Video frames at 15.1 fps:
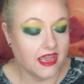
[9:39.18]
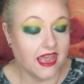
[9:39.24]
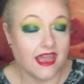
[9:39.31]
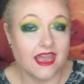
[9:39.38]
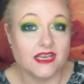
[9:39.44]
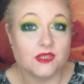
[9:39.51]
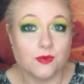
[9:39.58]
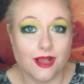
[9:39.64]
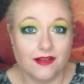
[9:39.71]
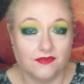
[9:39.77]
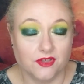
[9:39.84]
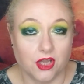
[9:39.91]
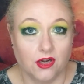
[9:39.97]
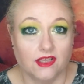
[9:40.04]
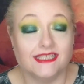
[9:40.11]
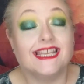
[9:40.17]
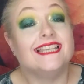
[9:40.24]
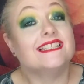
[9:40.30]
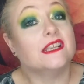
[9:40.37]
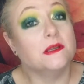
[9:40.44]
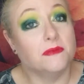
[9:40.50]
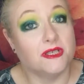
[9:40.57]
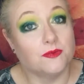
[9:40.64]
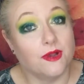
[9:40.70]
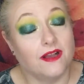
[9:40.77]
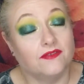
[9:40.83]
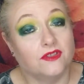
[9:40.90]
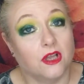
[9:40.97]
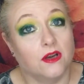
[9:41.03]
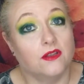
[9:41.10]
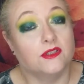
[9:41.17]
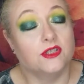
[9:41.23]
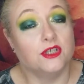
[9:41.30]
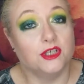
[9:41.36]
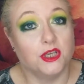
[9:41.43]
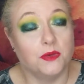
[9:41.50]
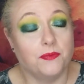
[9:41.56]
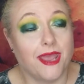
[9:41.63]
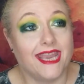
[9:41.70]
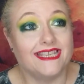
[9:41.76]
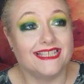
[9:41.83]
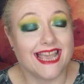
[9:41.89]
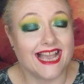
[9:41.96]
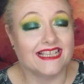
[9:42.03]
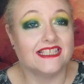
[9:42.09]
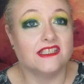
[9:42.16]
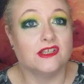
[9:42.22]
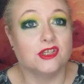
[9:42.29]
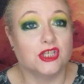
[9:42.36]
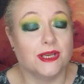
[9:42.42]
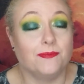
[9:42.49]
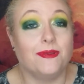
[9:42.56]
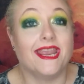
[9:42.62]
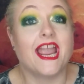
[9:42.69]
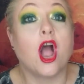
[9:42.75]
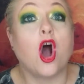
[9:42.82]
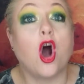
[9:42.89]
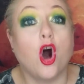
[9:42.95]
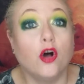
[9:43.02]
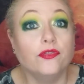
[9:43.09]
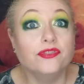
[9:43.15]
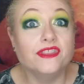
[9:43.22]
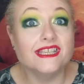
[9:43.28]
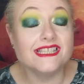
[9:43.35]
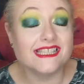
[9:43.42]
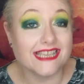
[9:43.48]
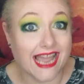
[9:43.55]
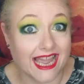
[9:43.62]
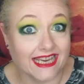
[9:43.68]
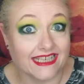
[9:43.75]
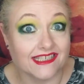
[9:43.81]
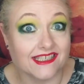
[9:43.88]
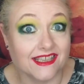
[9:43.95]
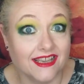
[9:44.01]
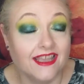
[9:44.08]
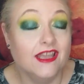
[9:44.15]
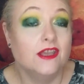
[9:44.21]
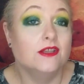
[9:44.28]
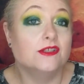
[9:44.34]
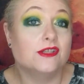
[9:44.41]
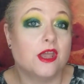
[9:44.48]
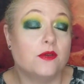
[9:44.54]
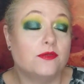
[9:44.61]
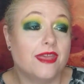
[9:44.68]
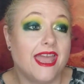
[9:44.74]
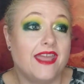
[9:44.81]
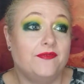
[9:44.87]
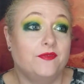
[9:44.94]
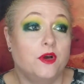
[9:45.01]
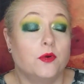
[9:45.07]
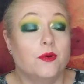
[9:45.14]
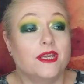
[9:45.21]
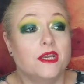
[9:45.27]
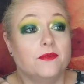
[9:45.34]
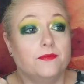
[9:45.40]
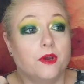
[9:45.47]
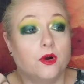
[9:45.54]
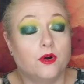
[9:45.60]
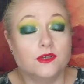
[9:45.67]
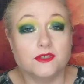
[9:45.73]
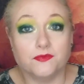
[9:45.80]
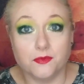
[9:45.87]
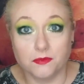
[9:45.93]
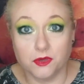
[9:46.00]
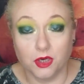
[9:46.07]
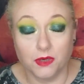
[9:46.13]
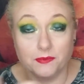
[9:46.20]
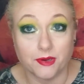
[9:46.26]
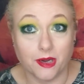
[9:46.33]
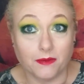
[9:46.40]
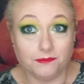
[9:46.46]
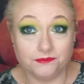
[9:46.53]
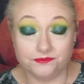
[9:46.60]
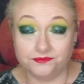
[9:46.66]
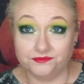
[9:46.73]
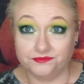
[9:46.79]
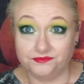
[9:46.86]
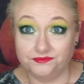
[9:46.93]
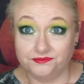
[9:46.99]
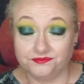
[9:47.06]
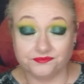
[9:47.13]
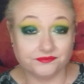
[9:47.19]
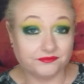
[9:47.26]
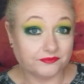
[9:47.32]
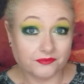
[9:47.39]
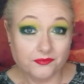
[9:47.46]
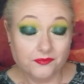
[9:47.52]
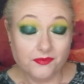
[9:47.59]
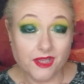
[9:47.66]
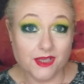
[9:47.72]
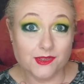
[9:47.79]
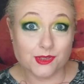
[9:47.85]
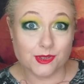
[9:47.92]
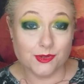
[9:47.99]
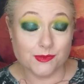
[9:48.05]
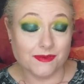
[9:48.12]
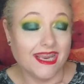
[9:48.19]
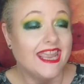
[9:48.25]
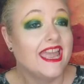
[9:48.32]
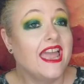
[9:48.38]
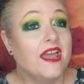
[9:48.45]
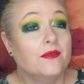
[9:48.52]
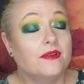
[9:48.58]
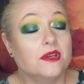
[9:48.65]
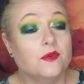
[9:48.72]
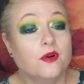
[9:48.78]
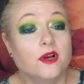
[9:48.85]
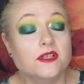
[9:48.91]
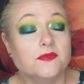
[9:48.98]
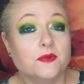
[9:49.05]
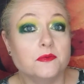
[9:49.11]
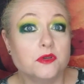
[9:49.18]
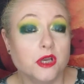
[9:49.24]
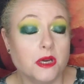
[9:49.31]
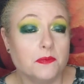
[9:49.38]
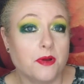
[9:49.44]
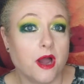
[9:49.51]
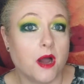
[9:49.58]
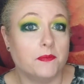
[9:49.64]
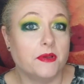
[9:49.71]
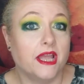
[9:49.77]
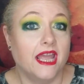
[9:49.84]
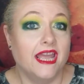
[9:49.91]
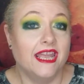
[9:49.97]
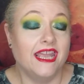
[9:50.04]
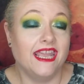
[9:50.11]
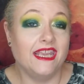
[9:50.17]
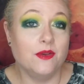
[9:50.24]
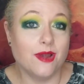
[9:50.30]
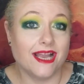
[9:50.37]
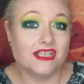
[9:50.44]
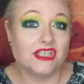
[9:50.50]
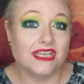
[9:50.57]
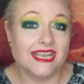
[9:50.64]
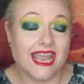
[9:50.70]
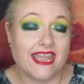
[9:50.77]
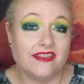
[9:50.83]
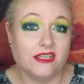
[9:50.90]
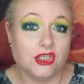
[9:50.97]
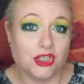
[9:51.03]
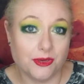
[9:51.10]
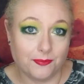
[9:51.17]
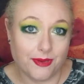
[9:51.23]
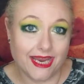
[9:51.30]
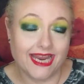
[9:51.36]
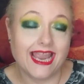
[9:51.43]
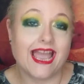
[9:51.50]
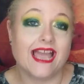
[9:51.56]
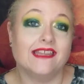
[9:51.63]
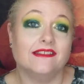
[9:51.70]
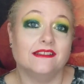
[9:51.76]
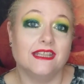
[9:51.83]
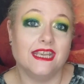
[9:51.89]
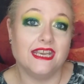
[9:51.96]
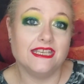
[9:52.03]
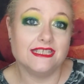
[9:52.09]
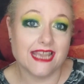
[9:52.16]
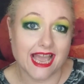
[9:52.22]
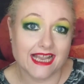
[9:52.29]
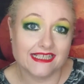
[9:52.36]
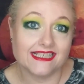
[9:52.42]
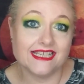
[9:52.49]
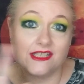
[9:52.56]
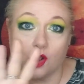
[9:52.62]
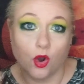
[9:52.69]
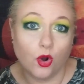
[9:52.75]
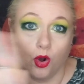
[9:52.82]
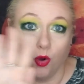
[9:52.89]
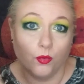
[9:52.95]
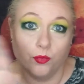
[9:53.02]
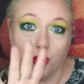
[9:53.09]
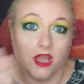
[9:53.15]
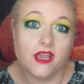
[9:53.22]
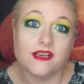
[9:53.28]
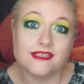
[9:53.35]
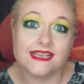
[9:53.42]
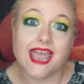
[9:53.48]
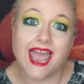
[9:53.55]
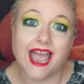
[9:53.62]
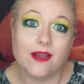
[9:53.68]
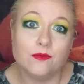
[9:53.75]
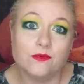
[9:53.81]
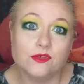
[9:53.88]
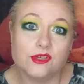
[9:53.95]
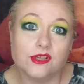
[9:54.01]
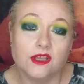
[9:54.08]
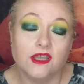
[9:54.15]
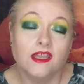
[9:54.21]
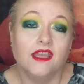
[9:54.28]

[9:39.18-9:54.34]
$12. It's going to be $12, and you do pay taxes and shipping on the site. So therefore, when you order from Colourpop, excuse me, when you order from Colourpop, you actually get the shipping and the taxes all worked out,